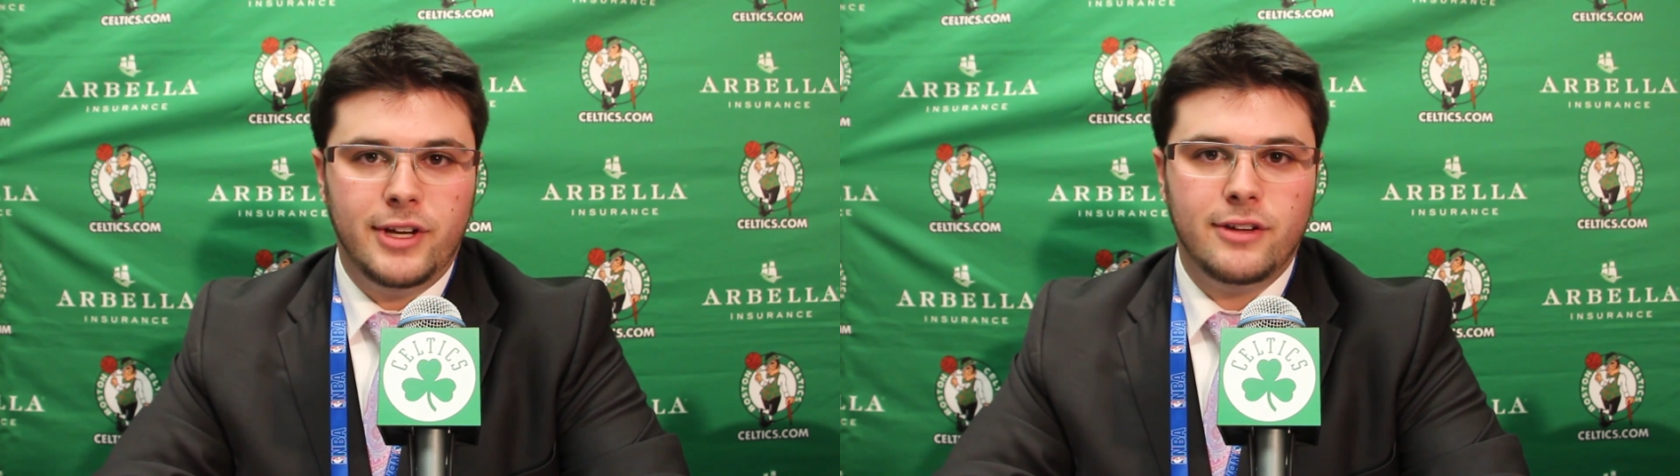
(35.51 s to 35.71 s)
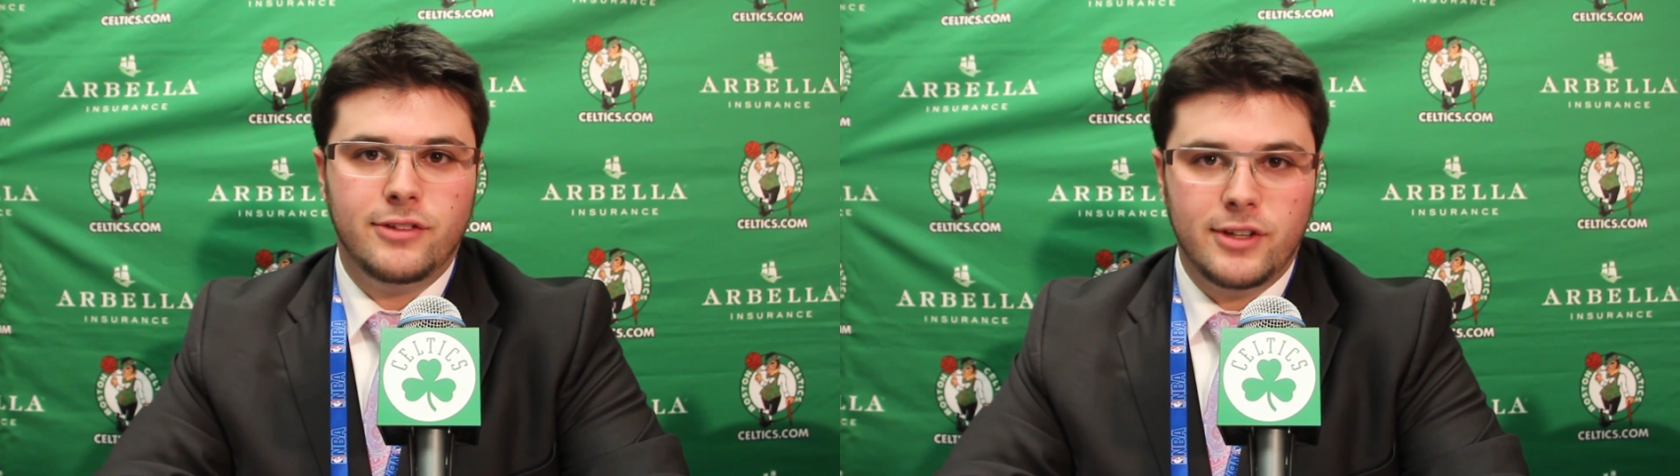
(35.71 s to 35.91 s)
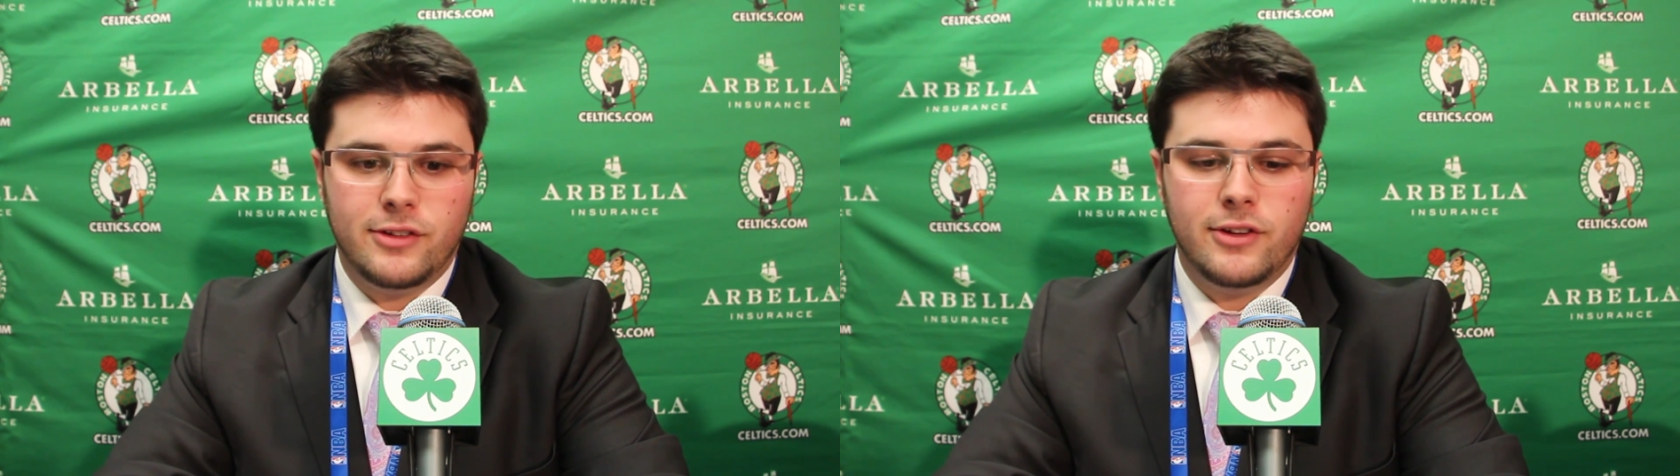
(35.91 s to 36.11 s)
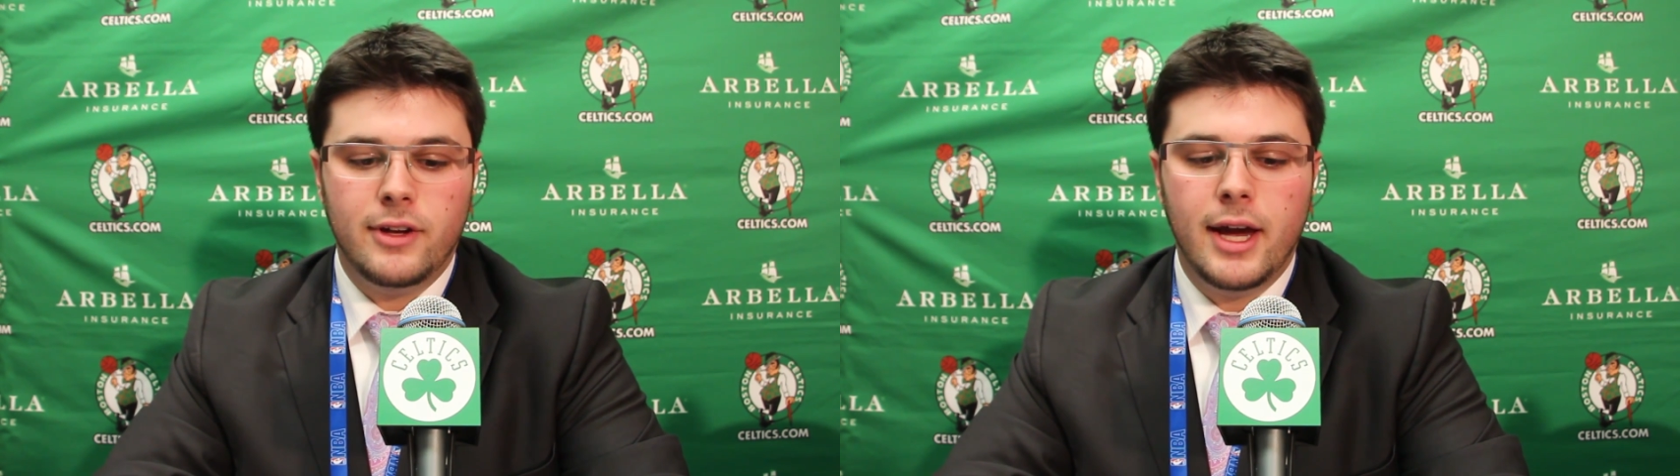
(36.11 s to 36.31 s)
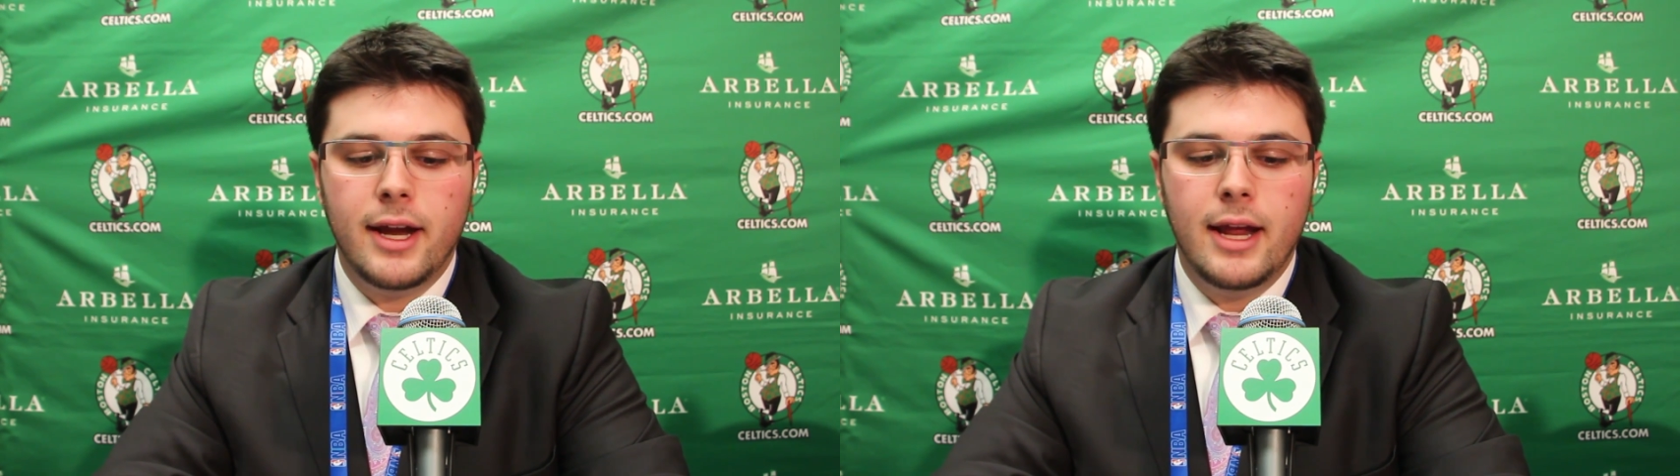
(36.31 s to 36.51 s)
He had six
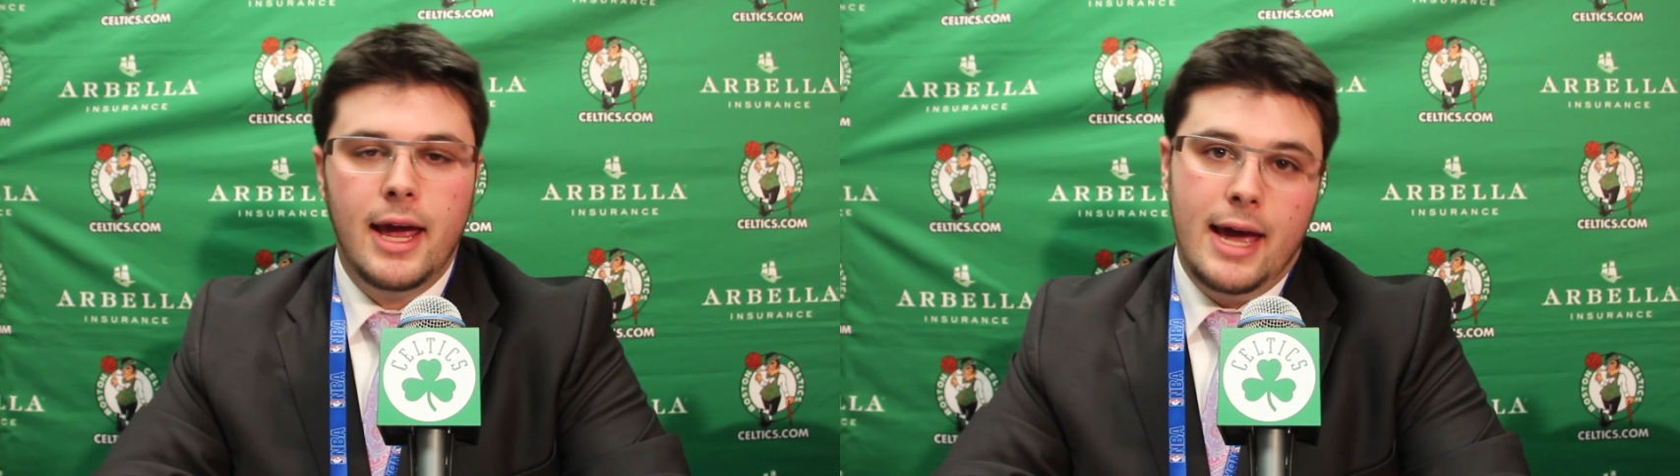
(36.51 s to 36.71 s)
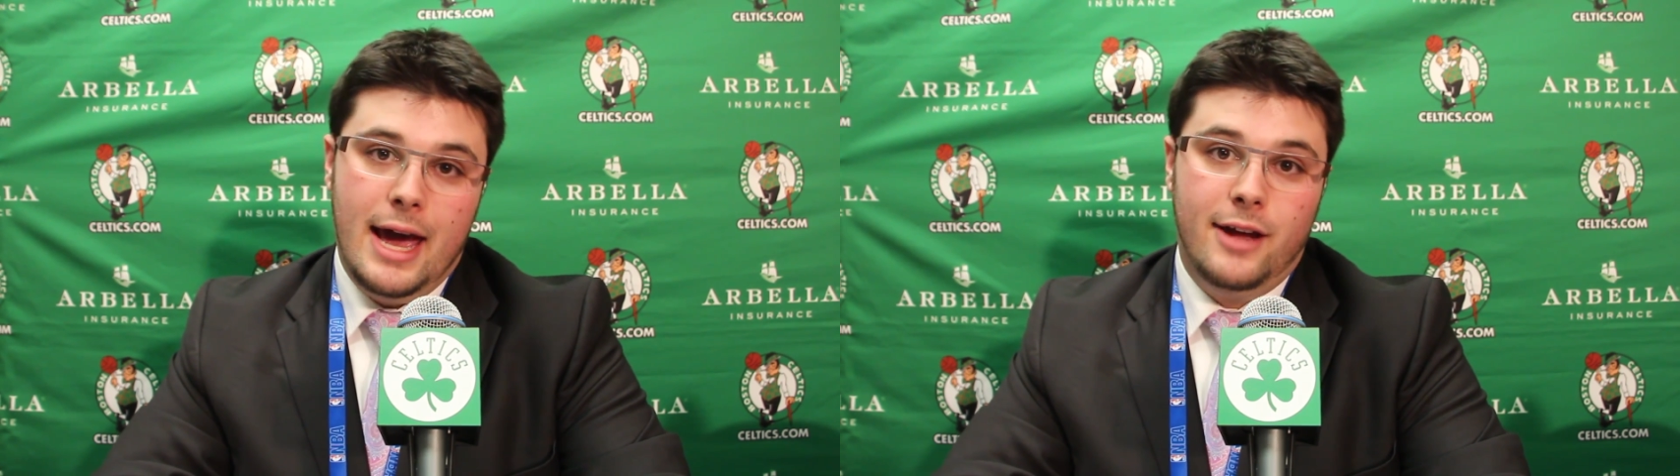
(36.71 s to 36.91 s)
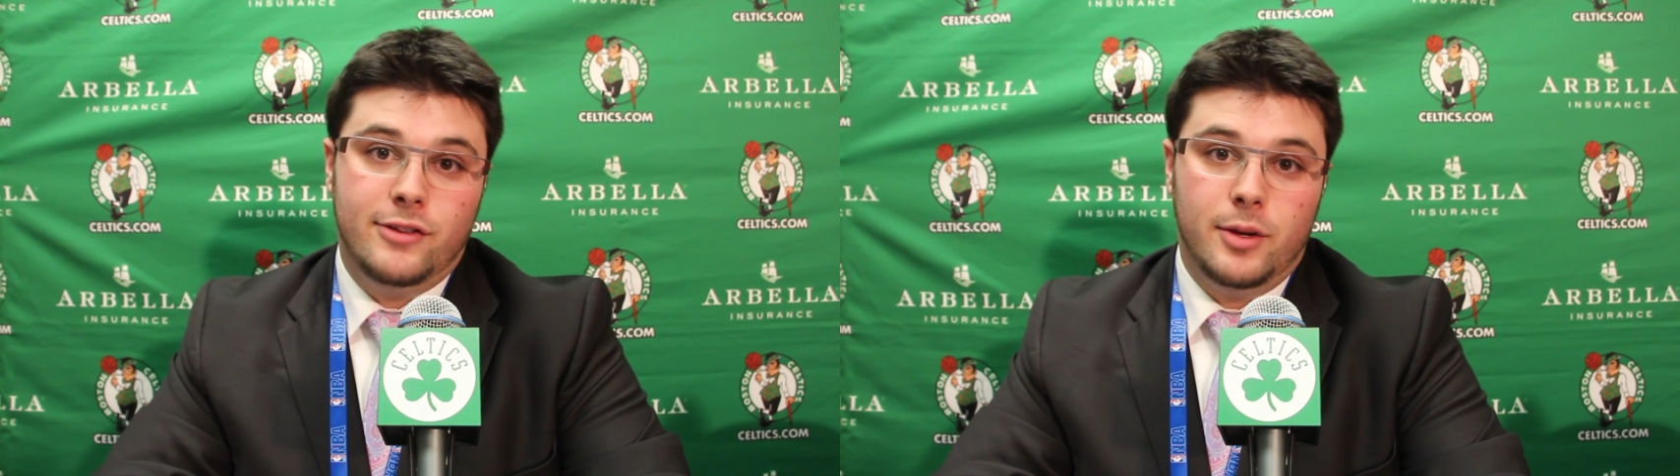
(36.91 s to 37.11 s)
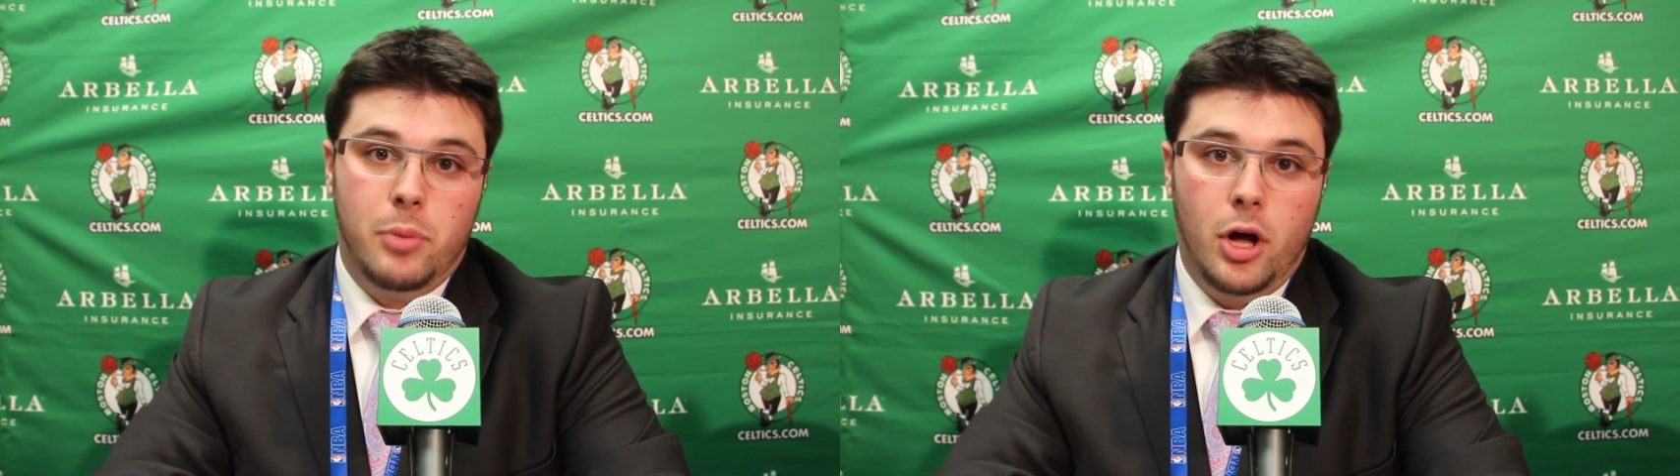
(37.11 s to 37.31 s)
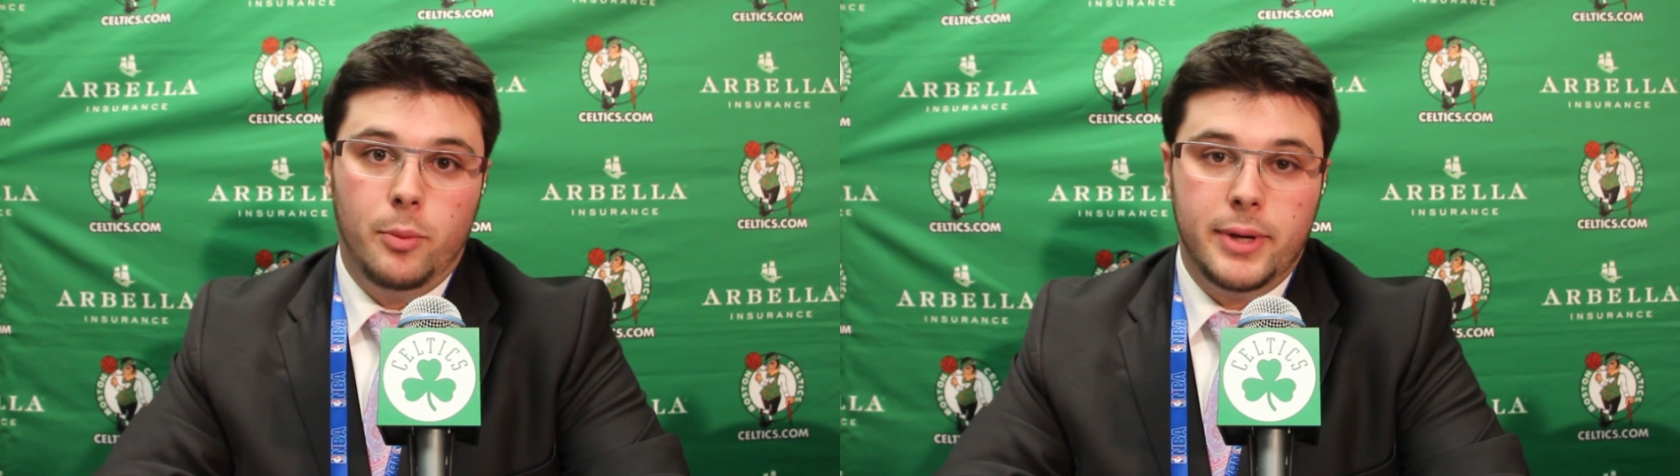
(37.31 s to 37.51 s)
tonight, as did
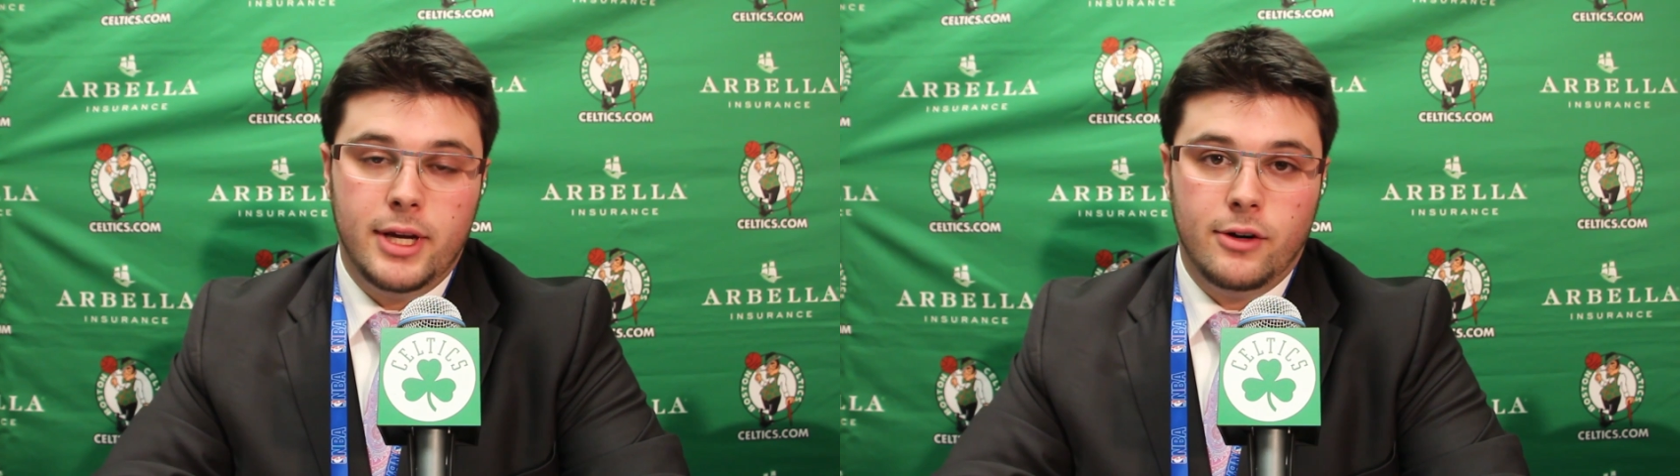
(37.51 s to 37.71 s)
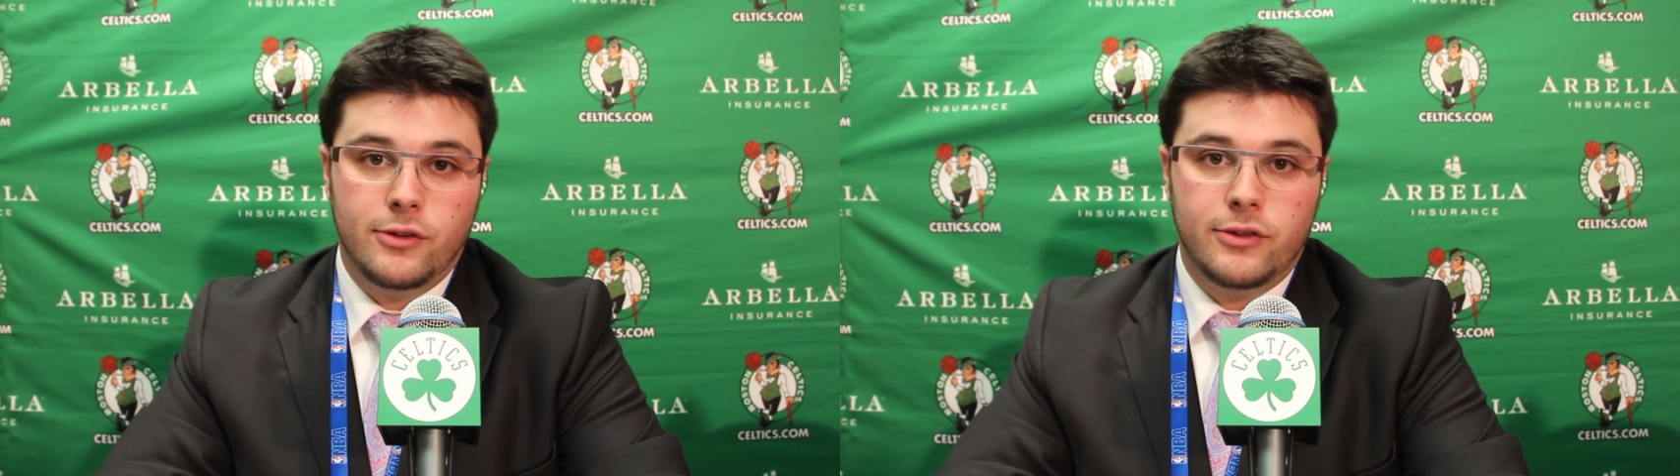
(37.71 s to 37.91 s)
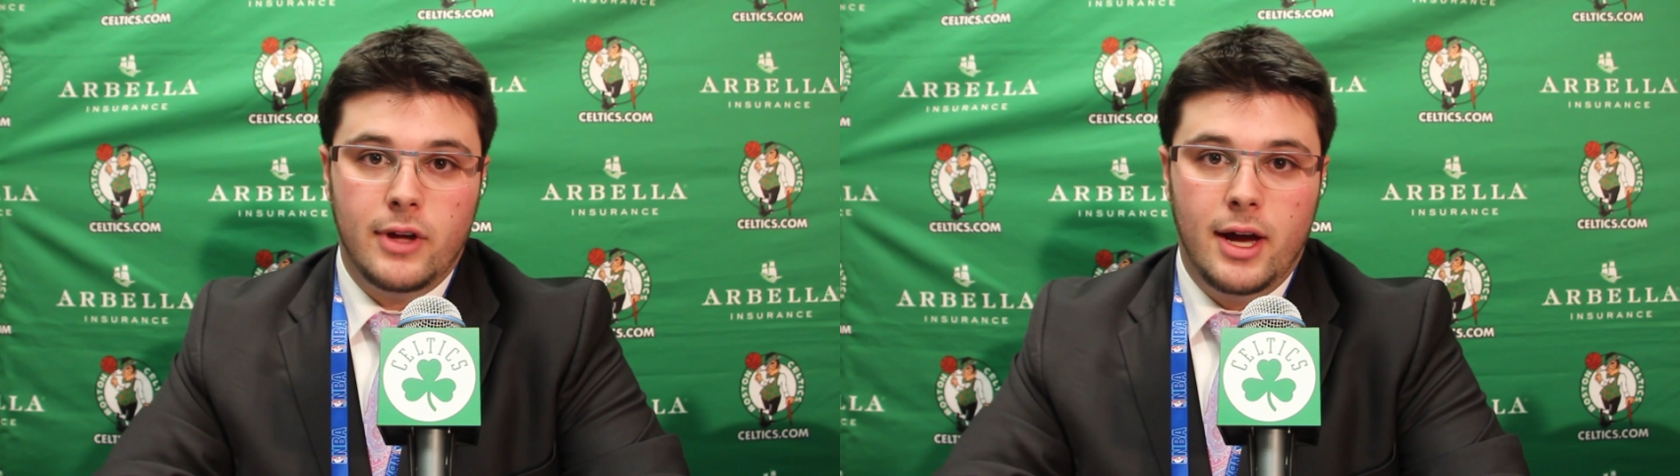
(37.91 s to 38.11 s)
Paul Pierce.